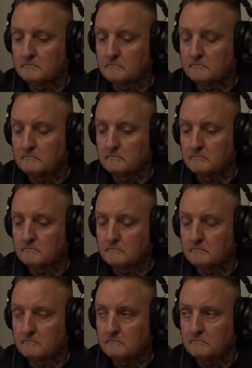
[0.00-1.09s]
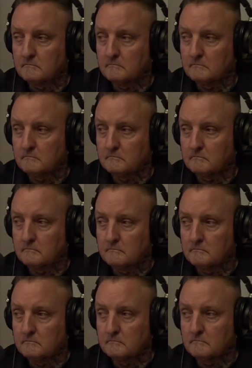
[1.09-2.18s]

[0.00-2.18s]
(silent)